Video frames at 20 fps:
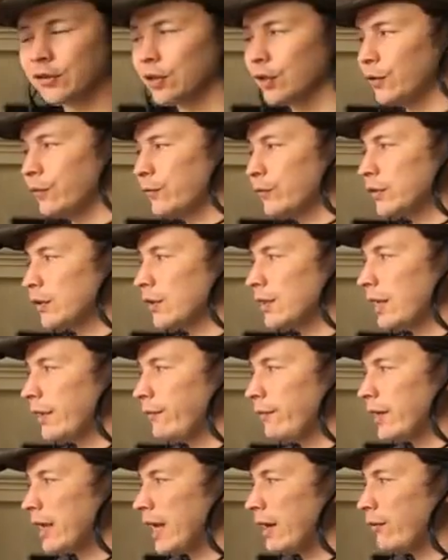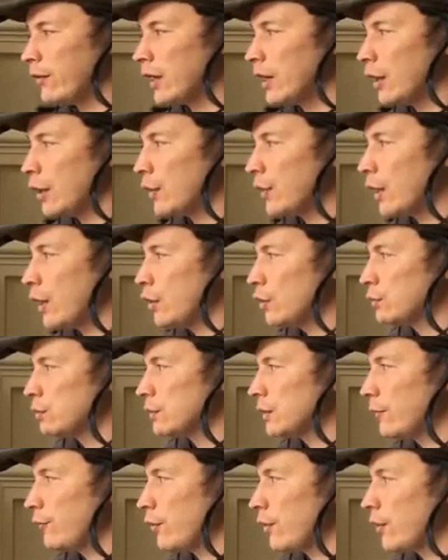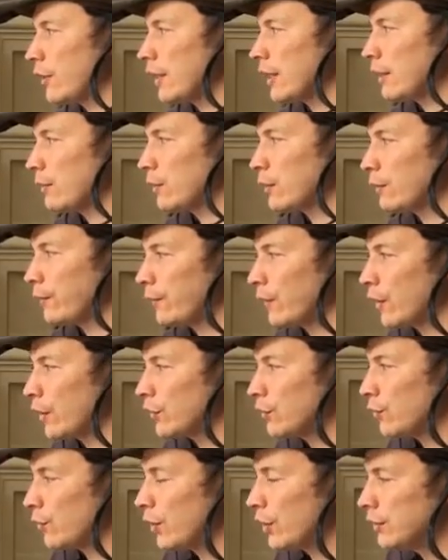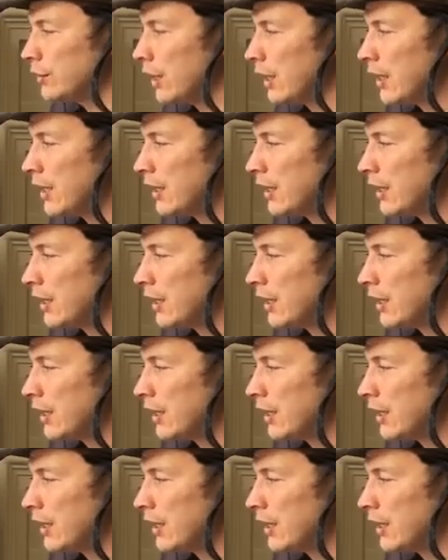tough, so definitely have a go at those ones if you're okay with the first one.